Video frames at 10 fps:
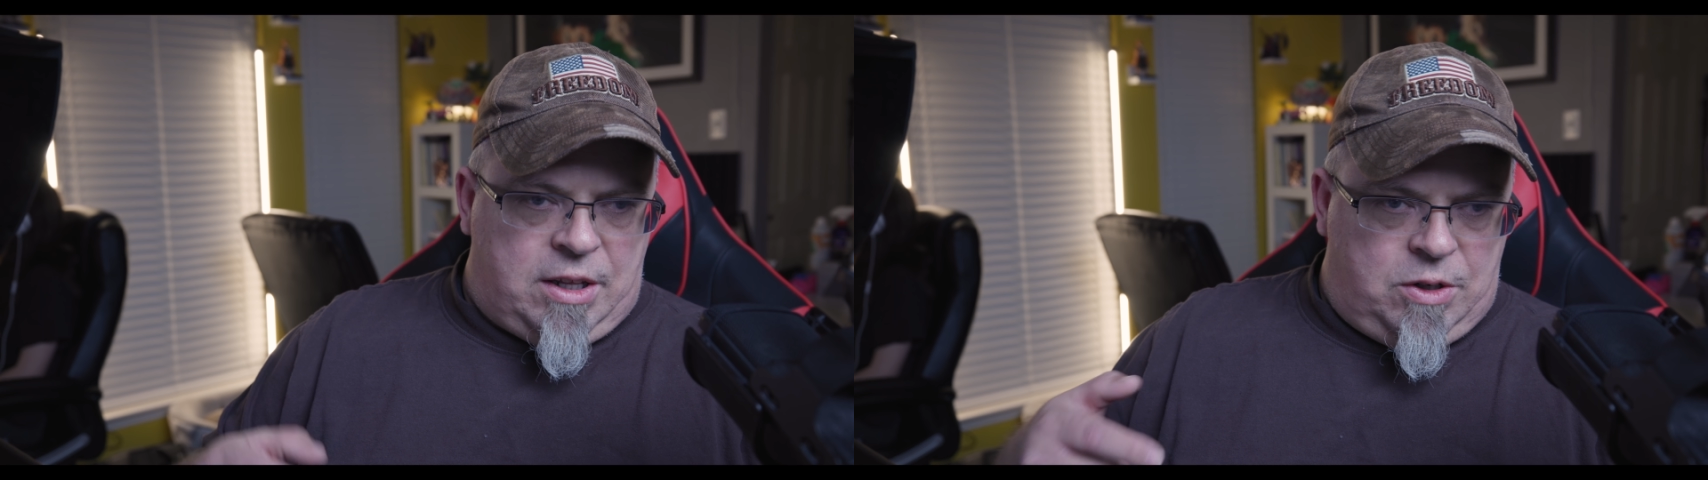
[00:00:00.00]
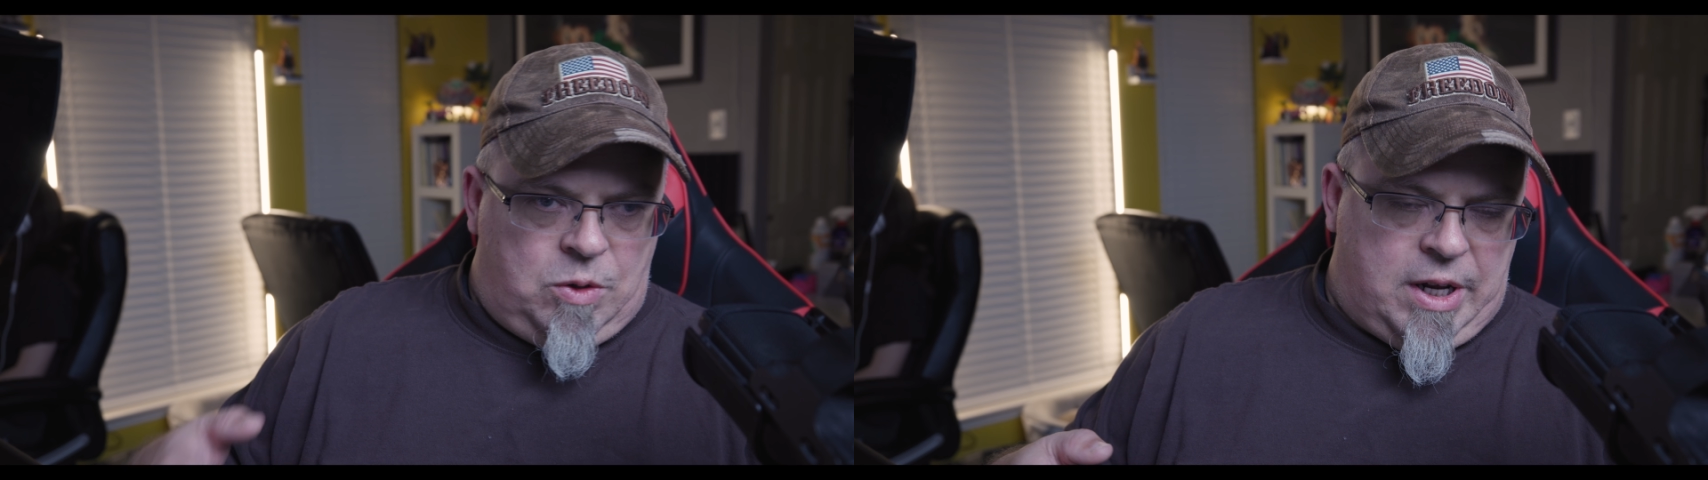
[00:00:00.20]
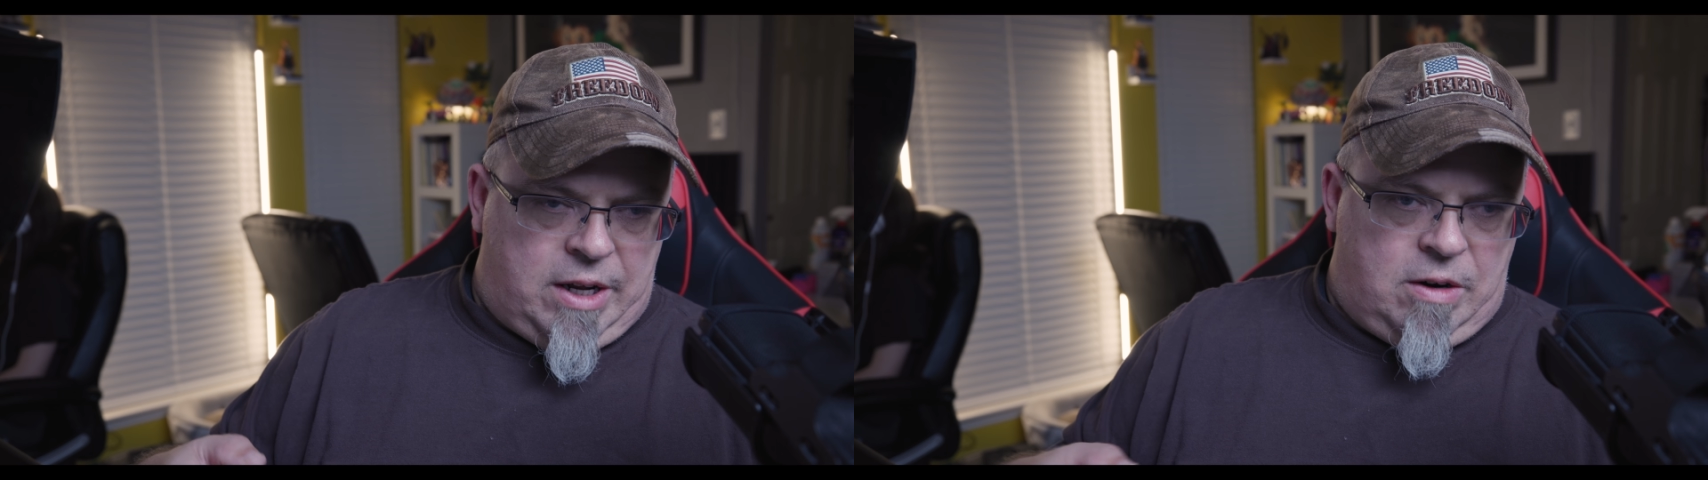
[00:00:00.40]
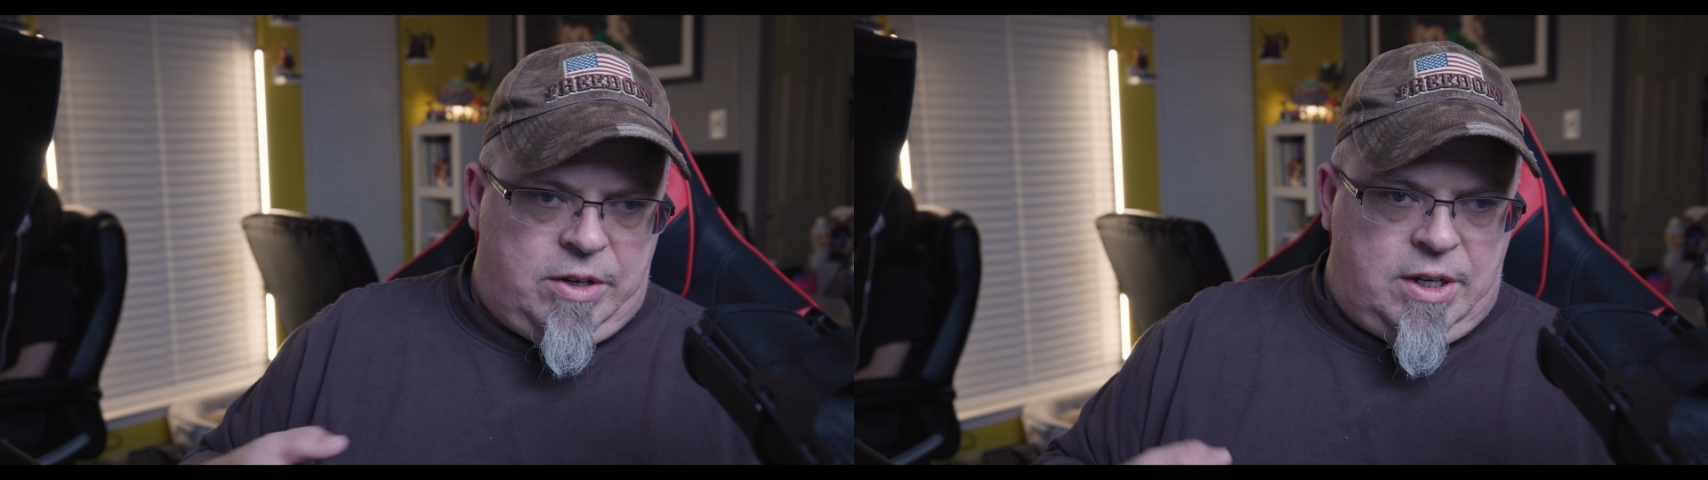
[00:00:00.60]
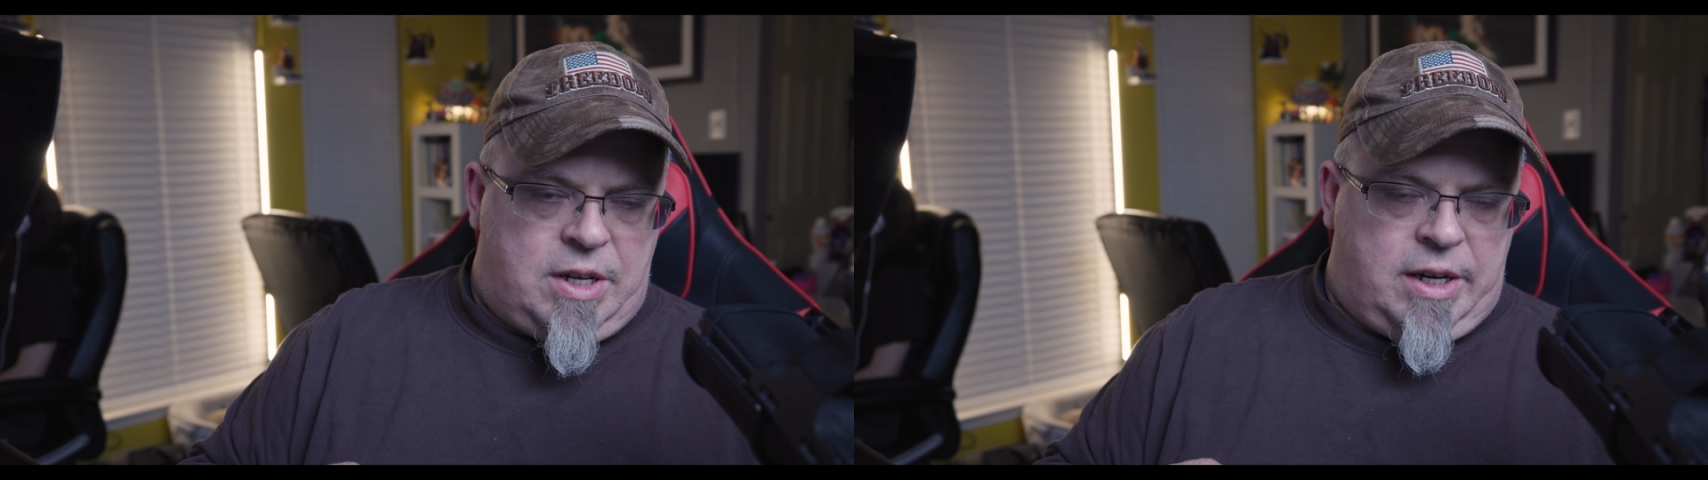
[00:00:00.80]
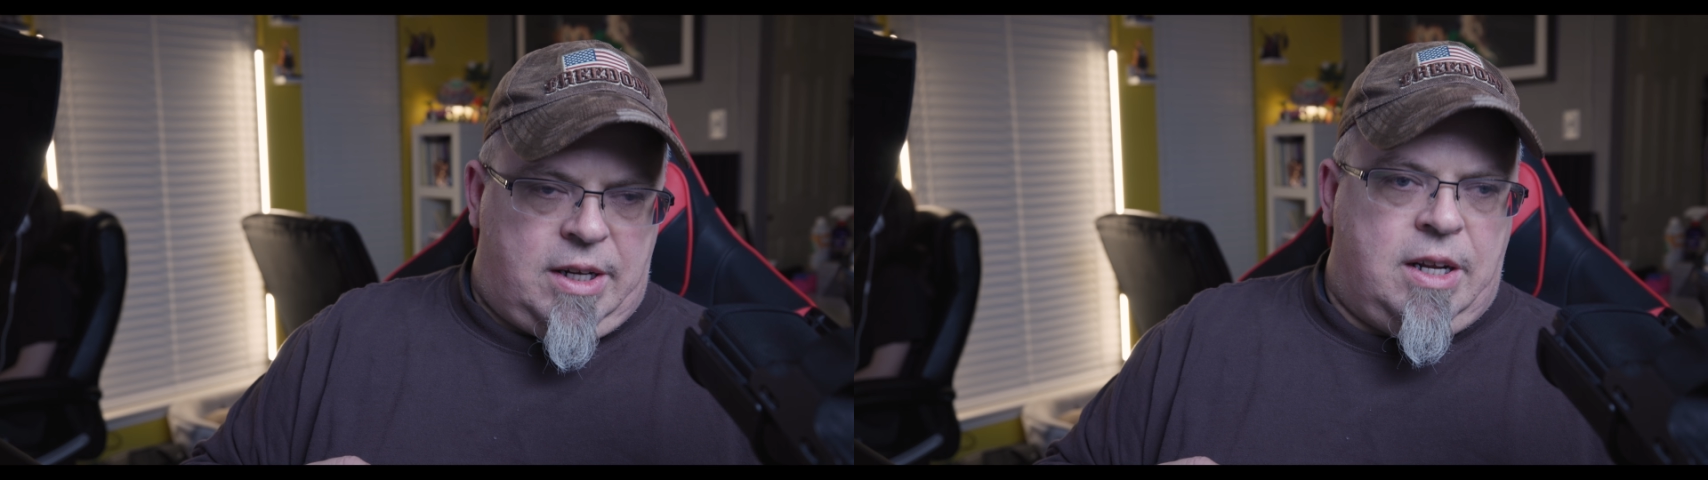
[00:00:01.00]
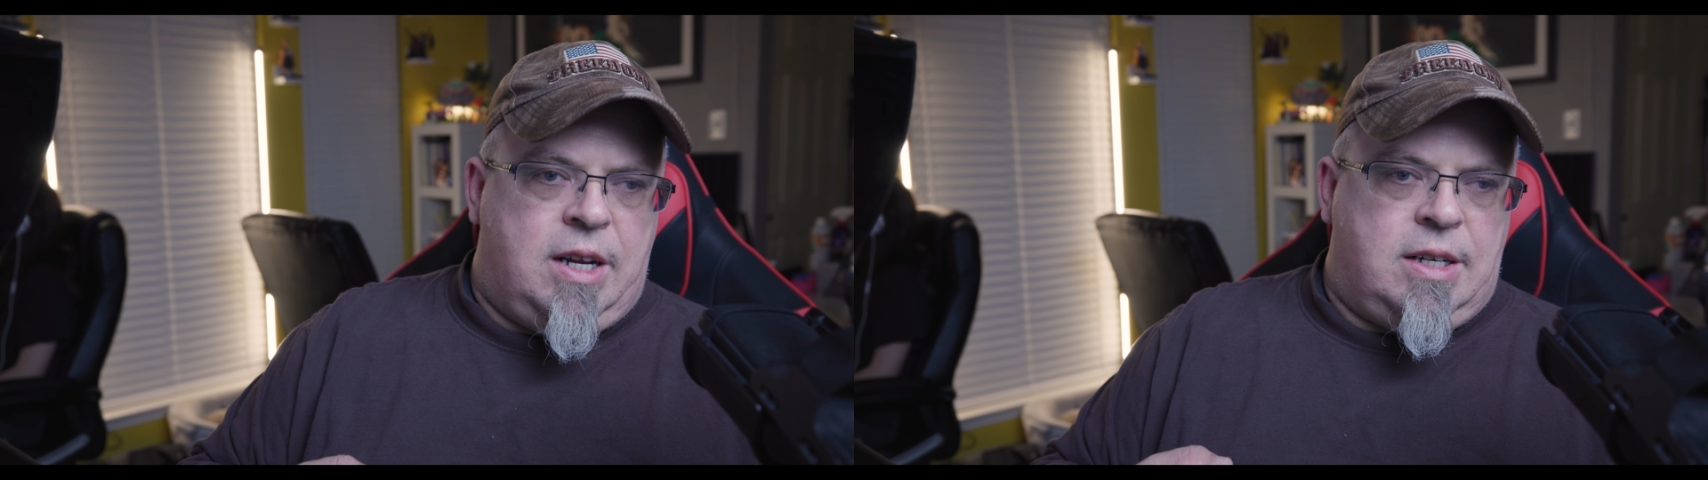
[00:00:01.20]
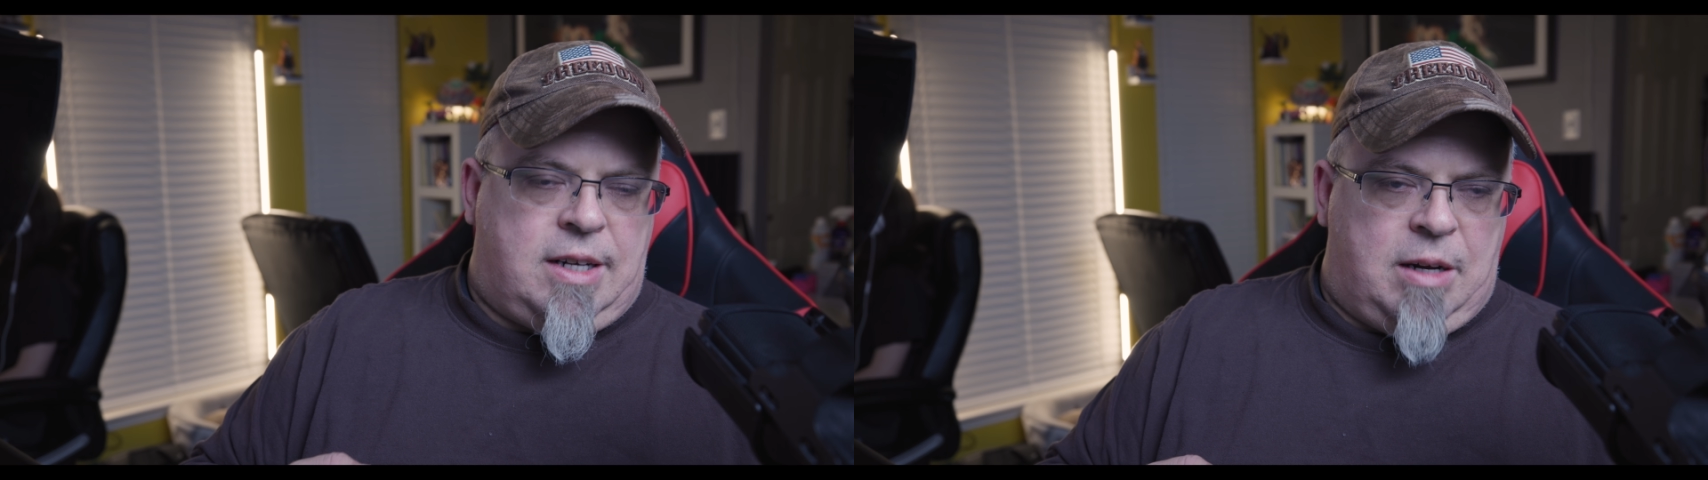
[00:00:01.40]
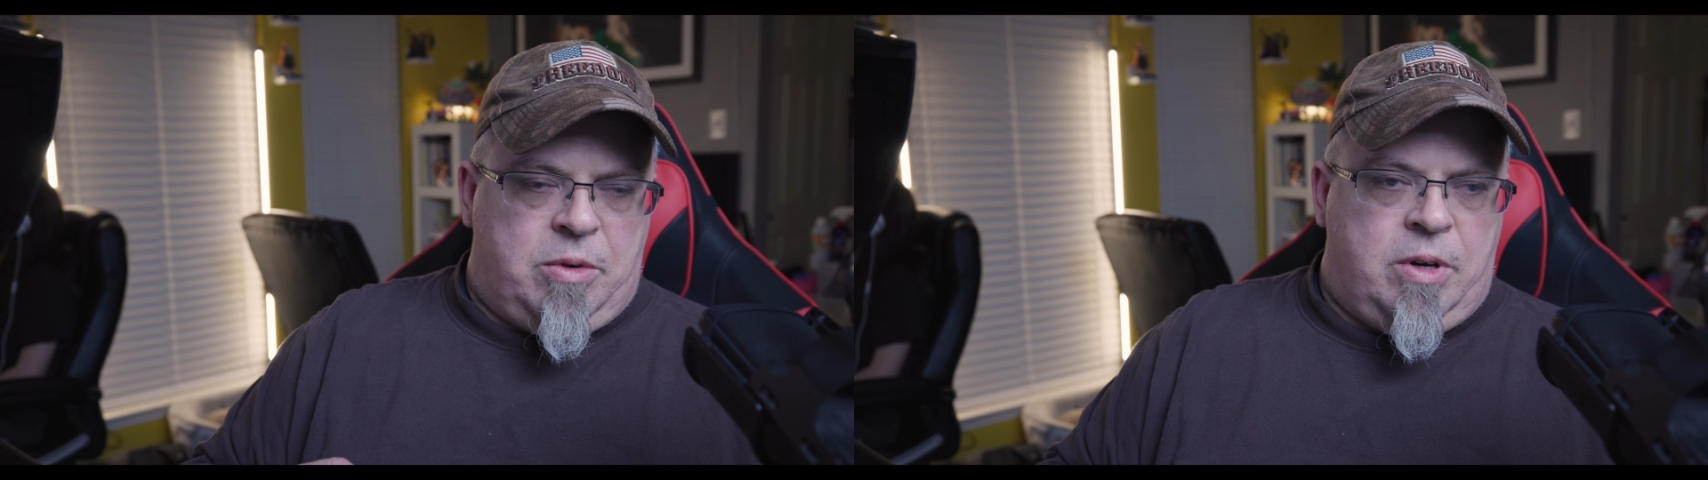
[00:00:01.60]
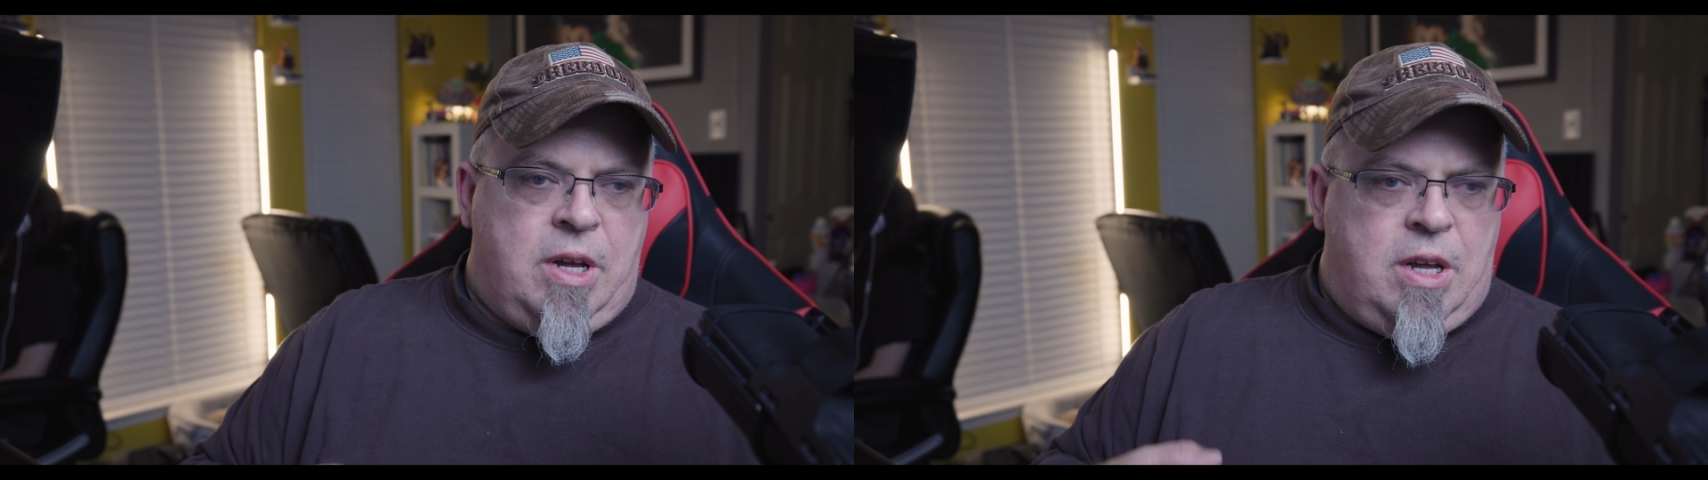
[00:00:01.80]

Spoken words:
the 2-second or the 10-second timer.